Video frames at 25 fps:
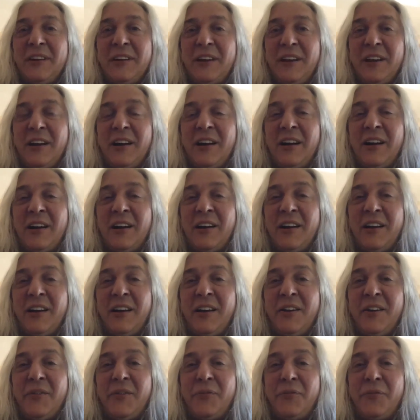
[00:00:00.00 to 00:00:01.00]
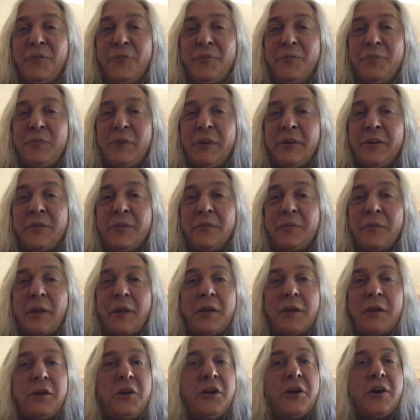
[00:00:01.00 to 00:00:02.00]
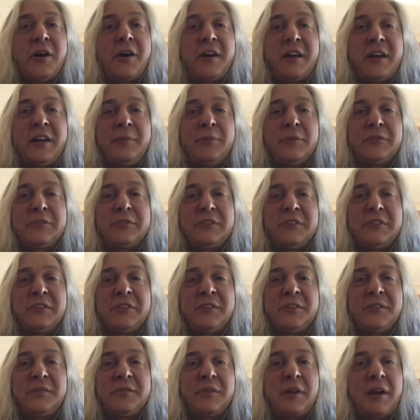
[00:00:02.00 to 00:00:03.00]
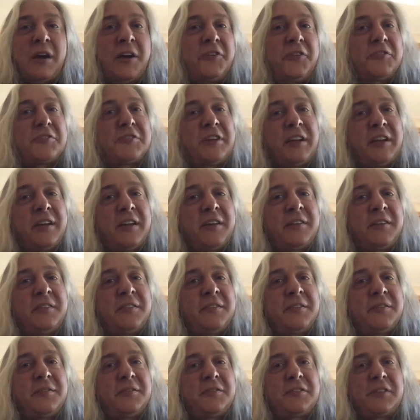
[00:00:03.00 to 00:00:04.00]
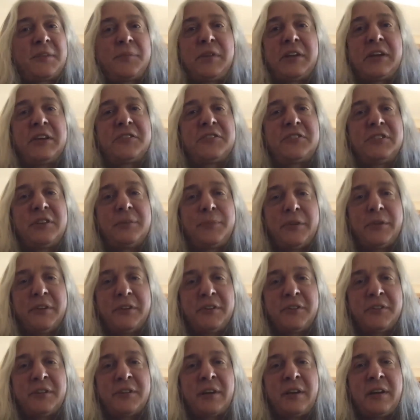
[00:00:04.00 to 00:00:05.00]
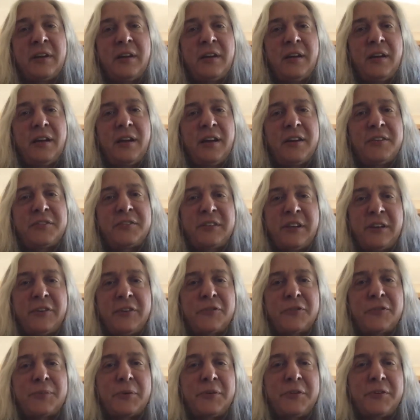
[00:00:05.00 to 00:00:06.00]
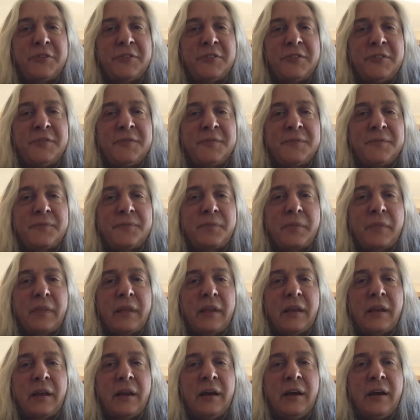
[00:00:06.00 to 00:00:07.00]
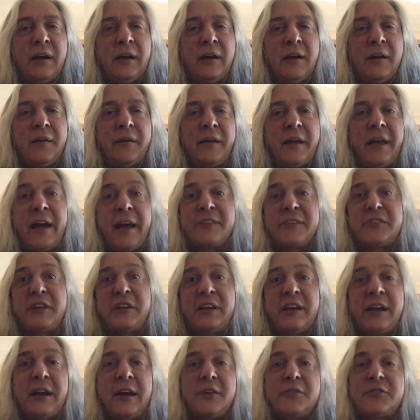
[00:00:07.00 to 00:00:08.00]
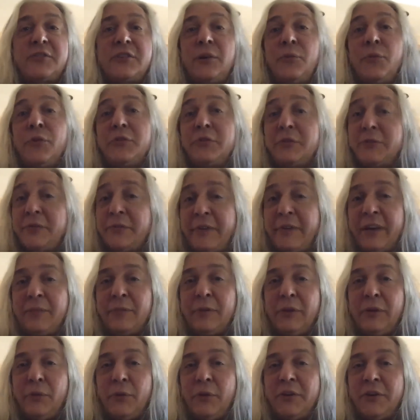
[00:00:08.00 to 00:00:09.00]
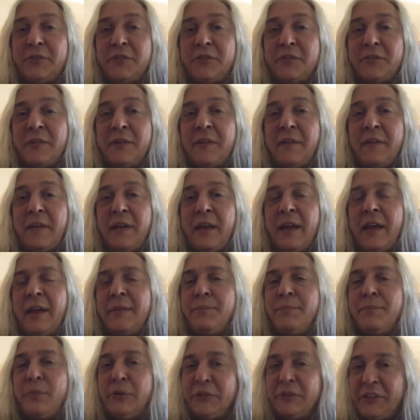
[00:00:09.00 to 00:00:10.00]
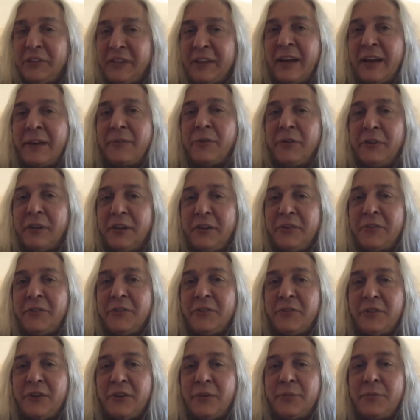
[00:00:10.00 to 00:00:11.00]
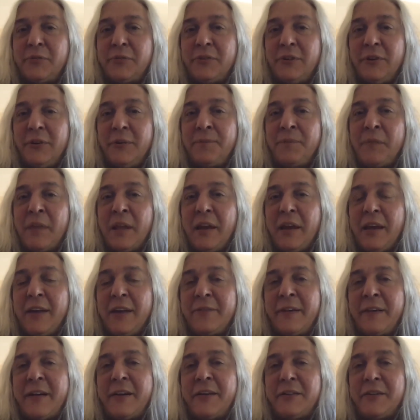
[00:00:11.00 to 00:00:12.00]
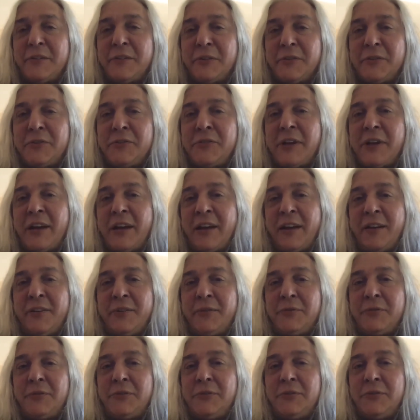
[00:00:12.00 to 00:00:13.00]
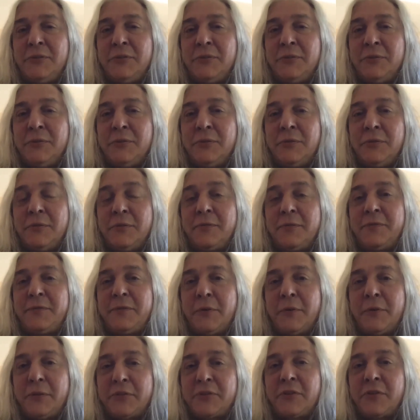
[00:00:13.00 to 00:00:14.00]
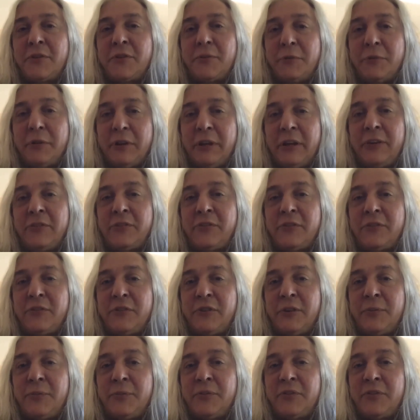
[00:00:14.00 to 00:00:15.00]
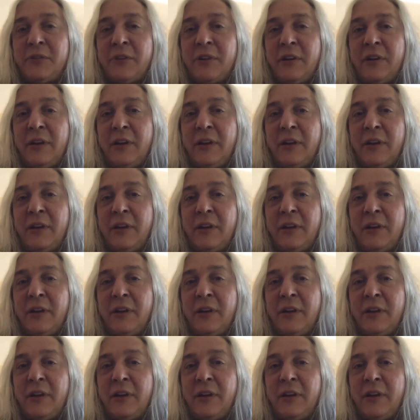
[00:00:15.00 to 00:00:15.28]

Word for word: uh, and, you know, not able to understand something as simple as a salesperson uh, asking how someone's family was and building that relationship. So if I had learned how to focus on the relationships